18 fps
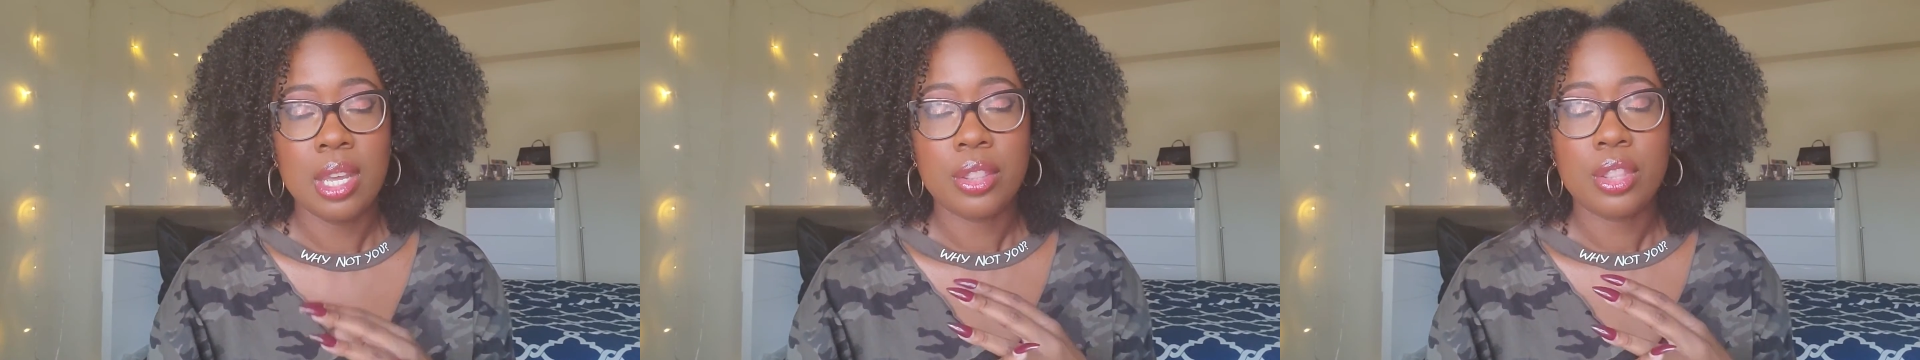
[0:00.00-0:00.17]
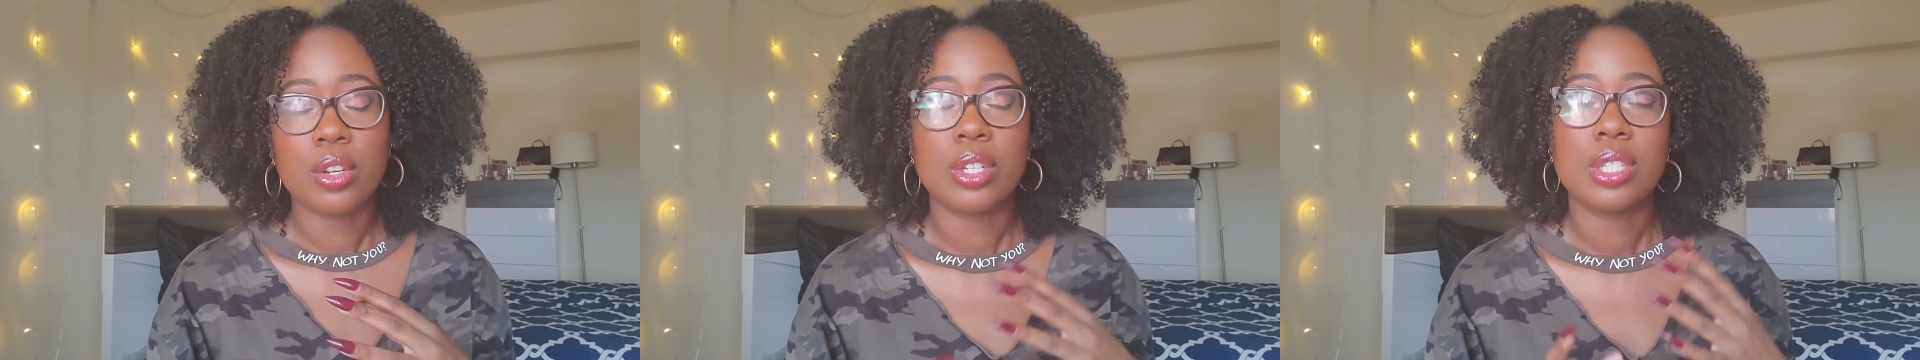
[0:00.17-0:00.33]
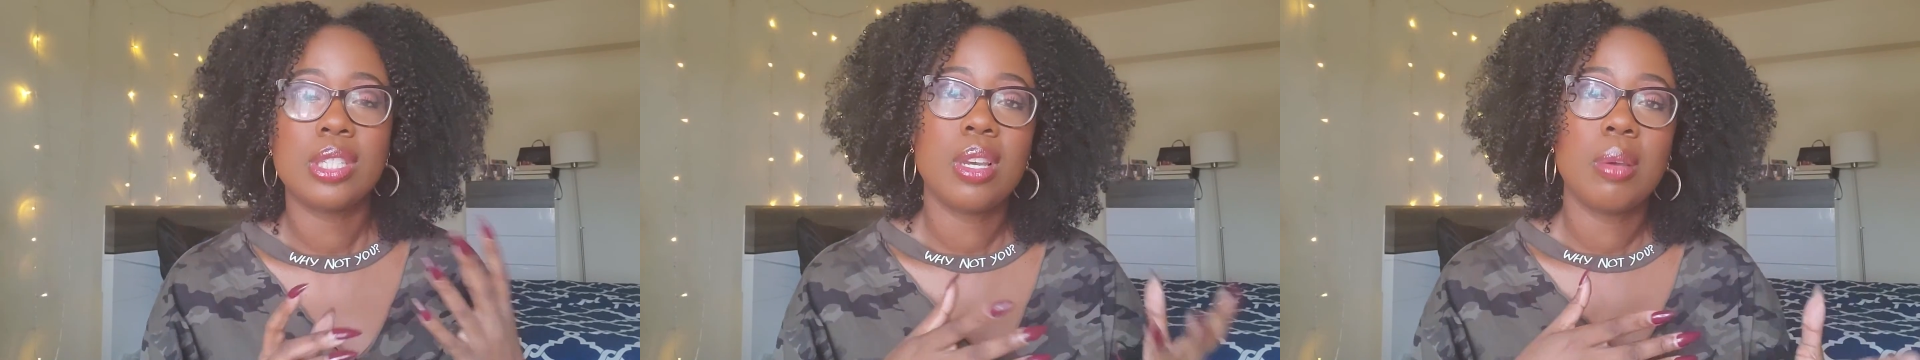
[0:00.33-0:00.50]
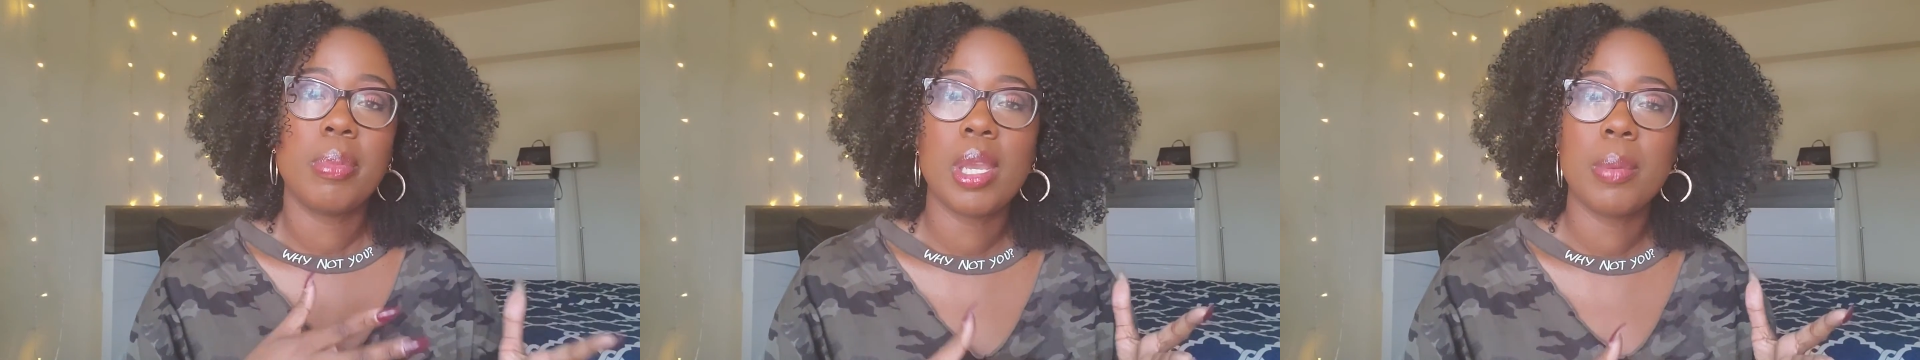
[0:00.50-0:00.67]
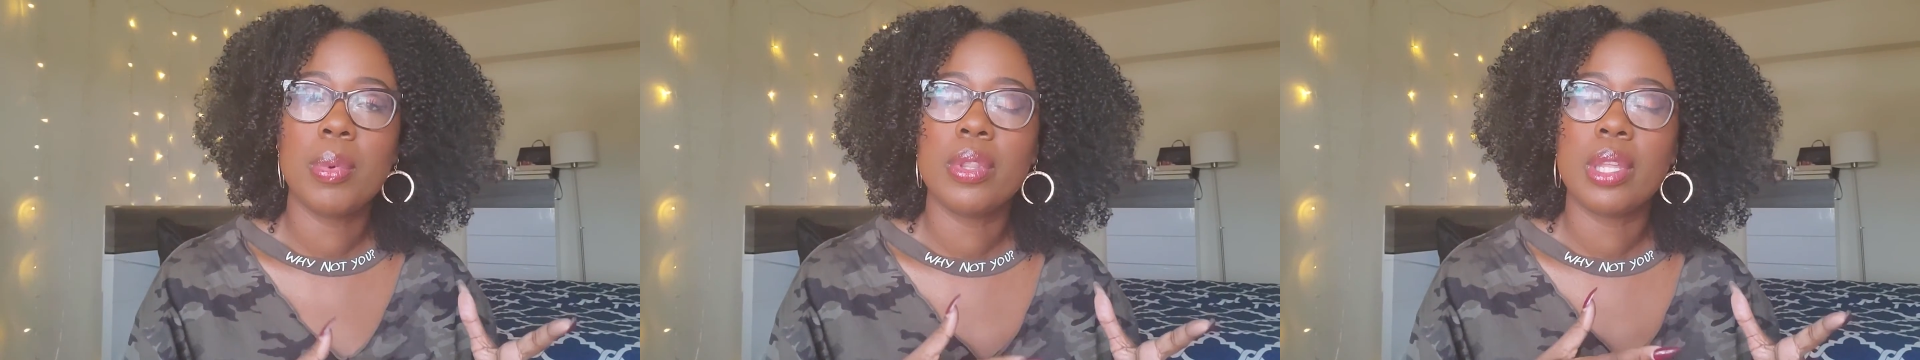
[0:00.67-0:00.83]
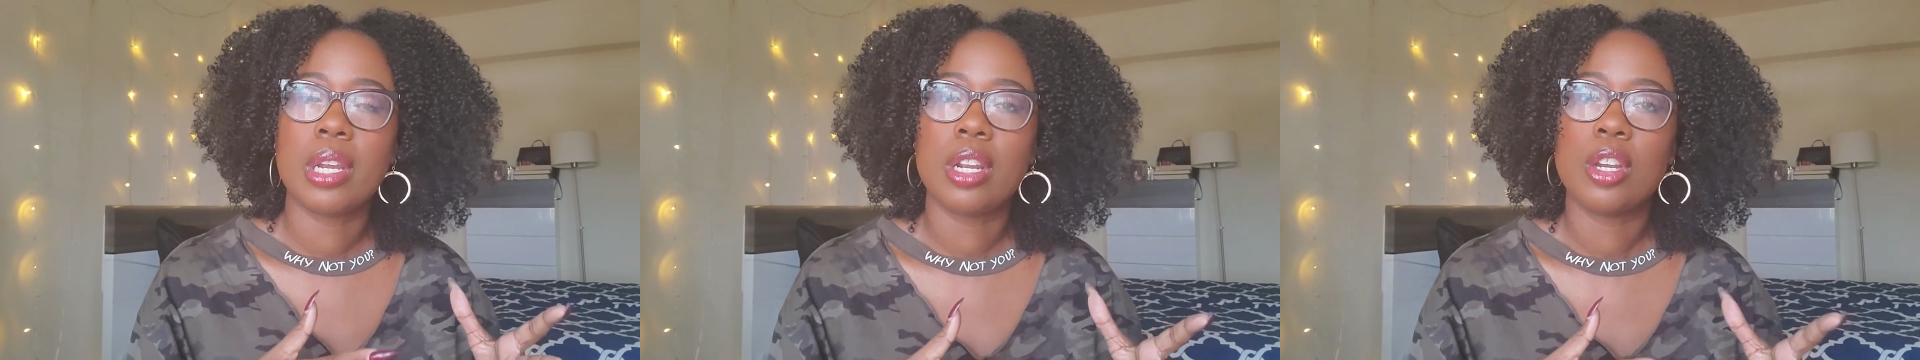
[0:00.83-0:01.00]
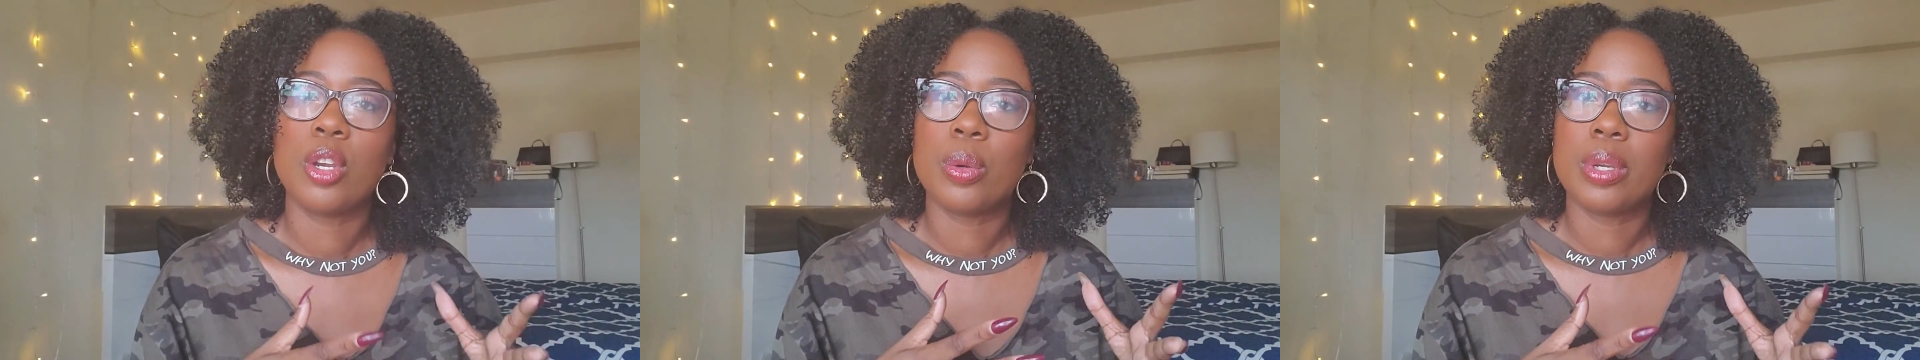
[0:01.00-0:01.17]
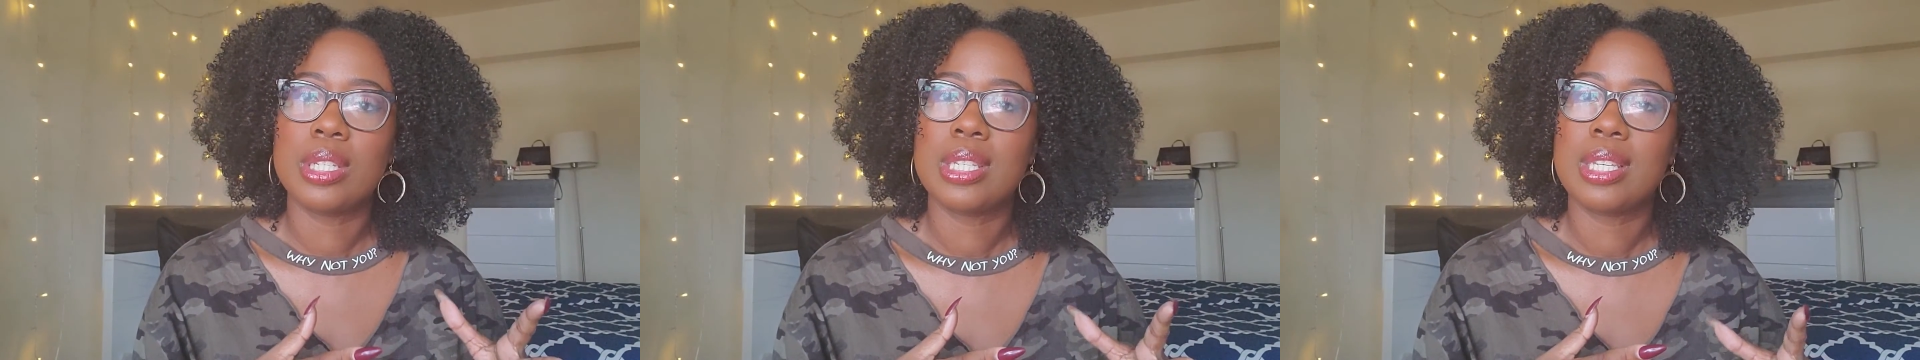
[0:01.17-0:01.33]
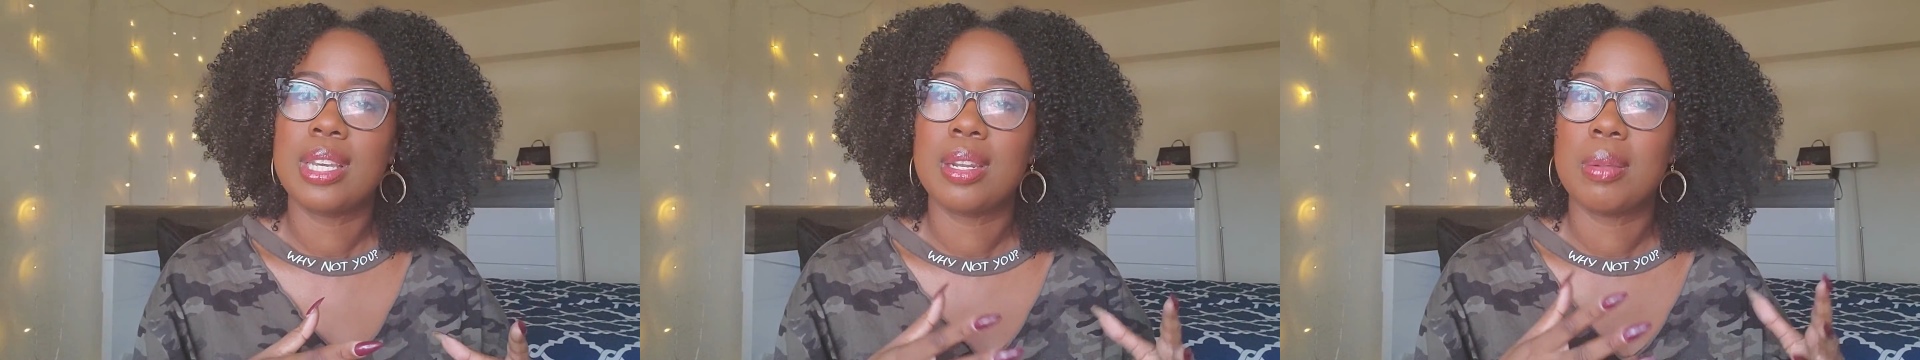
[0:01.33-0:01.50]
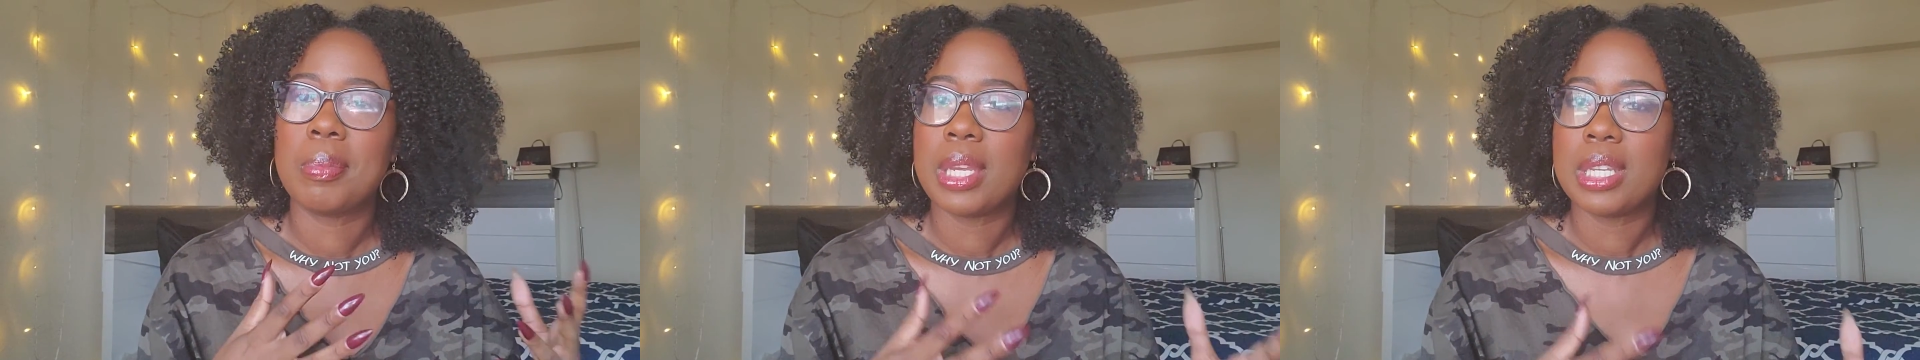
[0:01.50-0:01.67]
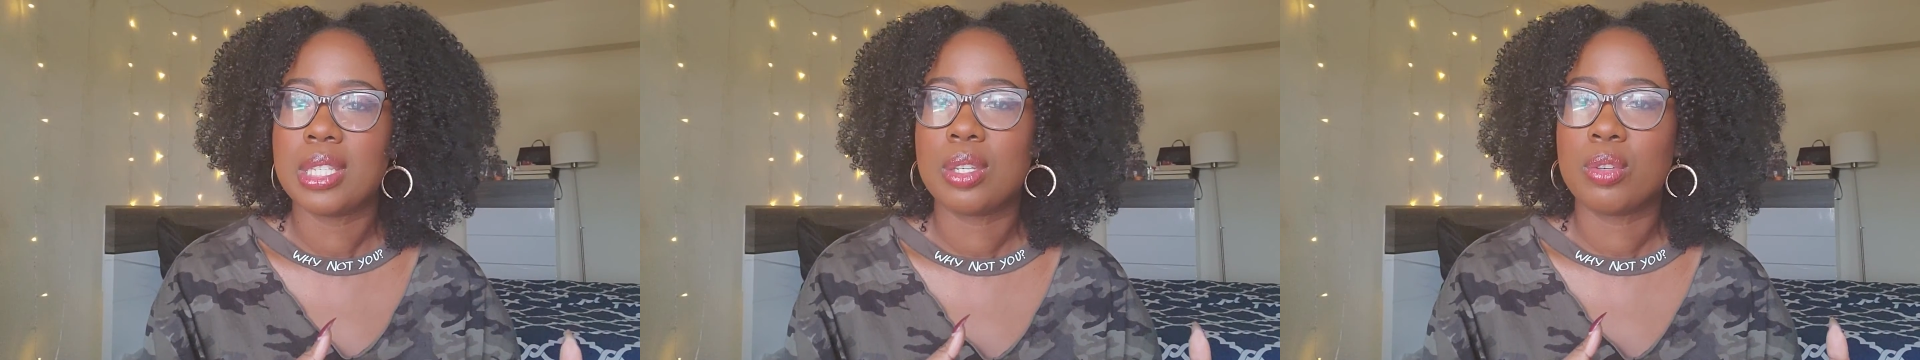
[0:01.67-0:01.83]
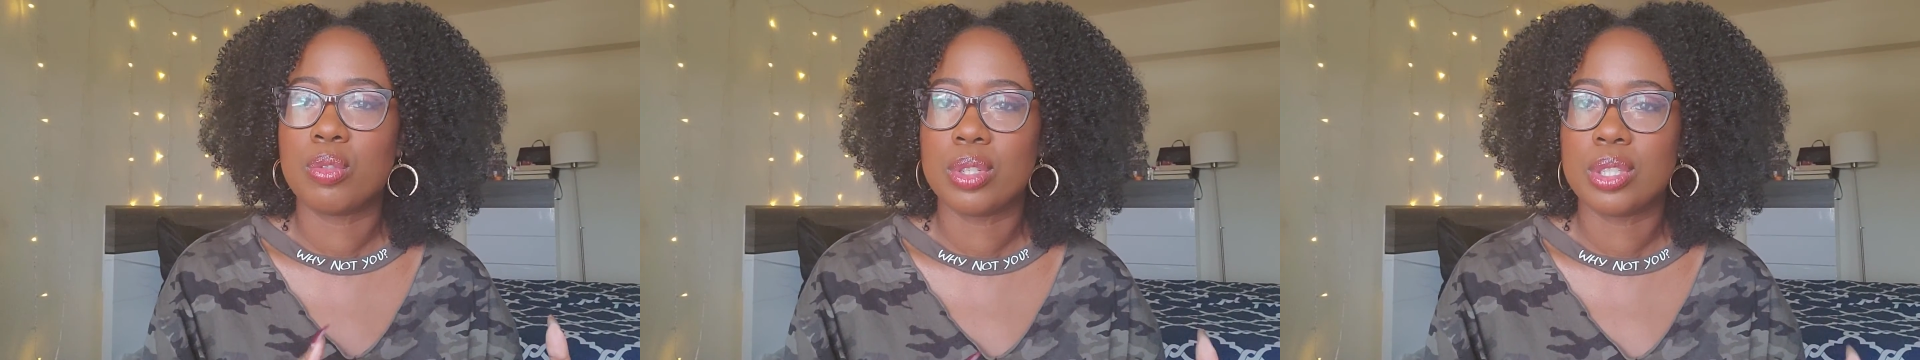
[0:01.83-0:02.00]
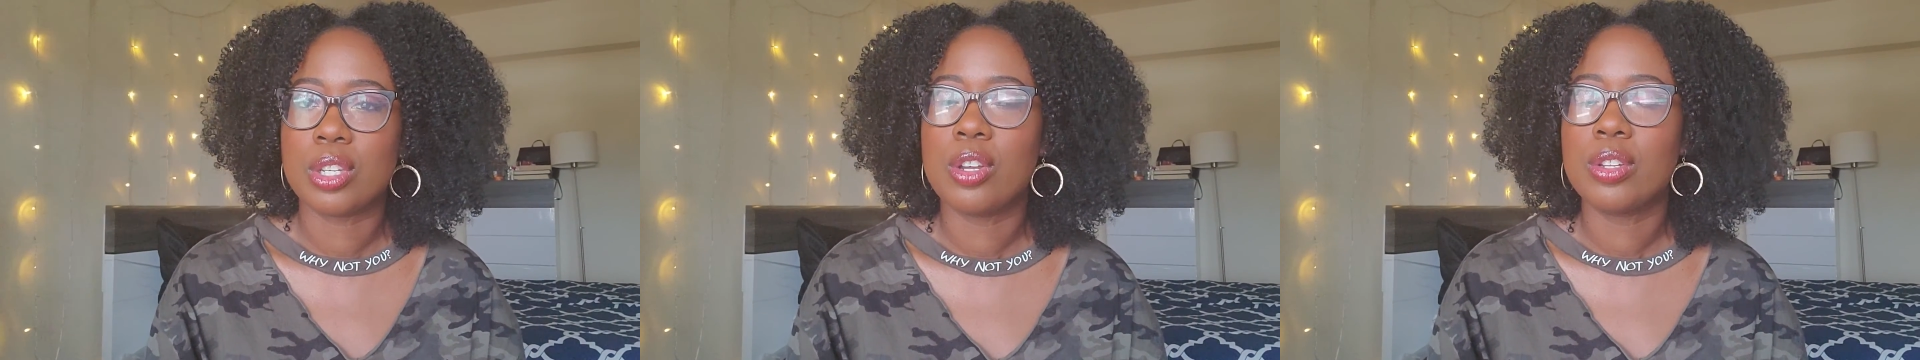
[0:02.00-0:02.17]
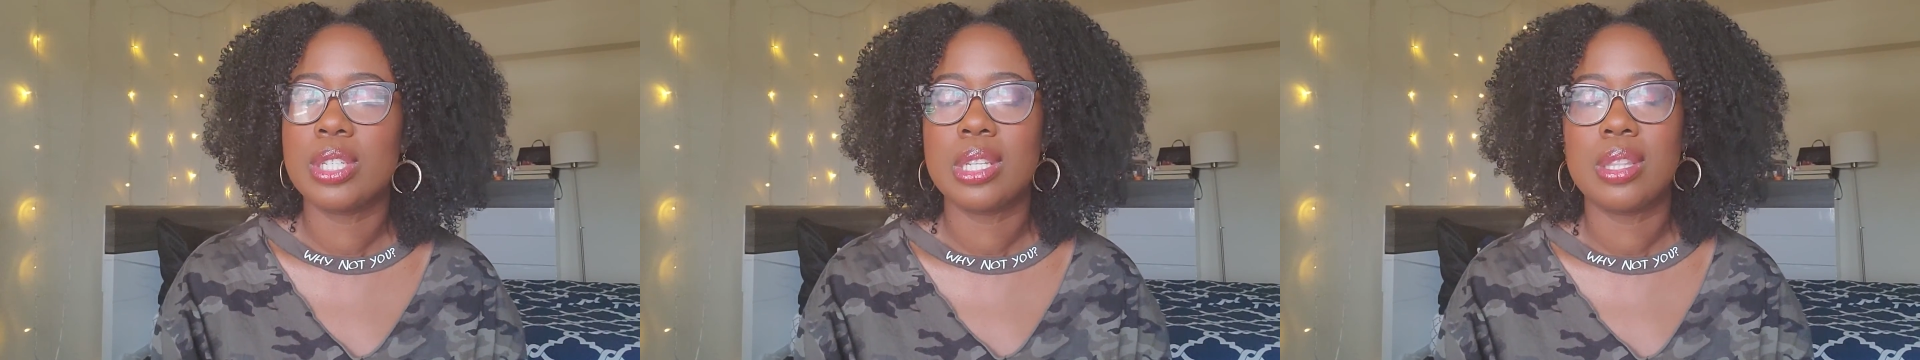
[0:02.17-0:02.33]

There are some people that are going to get amazing results,